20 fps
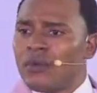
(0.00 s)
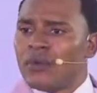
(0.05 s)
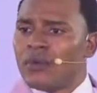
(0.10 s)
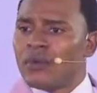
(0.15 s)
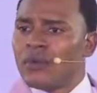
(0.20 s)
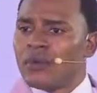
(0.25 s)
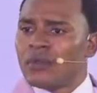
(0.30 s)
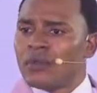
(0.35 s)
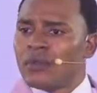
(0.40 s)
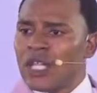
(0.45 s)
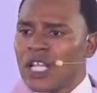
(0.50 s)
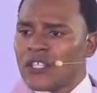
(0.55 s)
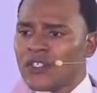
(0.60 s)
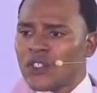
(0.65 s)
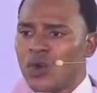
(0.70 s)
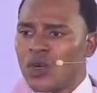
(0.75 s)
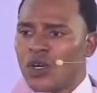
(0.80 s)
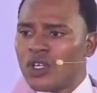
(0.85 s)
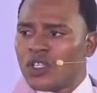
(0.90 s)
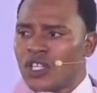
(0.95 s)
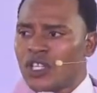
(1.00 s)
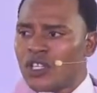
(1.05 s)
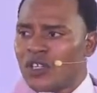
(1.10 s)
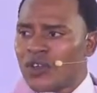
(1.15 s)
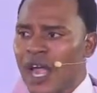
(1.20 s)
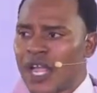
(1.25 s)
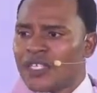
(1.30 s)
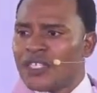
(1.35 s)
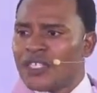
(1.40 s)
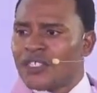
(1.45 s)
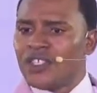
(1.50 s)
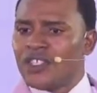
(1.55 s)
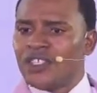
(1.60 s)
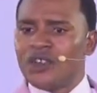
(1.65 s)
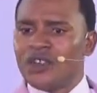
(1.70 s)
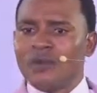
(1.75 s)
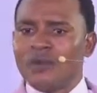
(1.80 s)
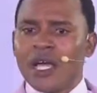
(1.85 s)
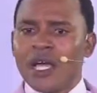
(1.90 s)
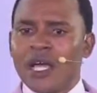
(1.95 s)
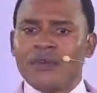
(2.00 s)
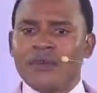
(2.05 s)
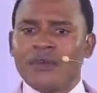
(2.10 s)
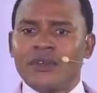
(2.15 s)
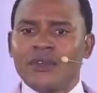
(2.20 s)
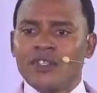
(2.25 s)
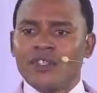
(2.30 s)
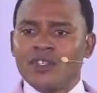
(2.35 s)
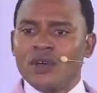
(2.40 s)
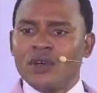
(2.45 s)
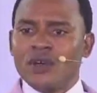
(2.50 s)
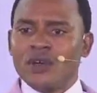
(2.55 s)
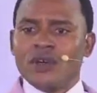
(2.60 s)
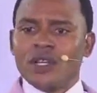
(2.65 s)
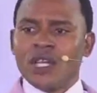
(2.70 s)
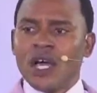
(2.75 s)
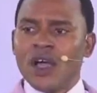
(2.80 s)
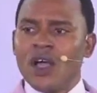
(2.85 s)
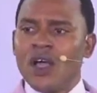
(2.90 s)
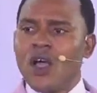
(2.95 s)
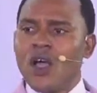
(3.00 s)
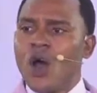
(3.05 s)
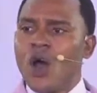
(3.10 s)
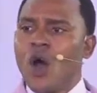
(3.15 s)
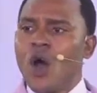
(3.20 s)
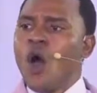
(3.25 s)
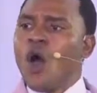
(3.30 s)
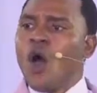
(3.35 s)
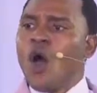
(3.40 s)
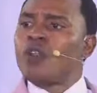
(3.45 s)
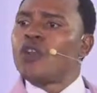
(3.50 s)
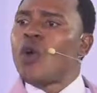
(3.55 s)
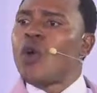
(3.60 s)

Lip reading: That's the word. Write it in your Bible, in your book now.